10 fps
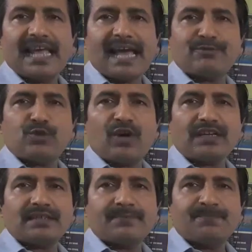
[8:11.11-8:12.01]
Have you
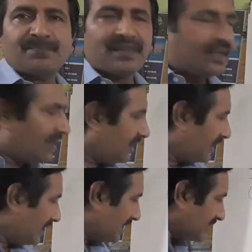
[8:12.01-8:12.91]
got?
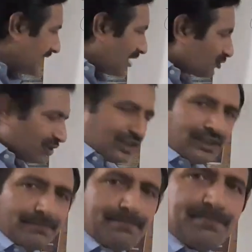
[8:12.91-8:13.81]
Now
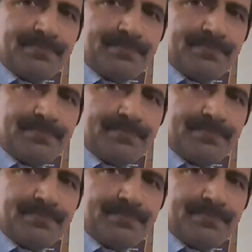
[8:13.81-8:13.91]
see,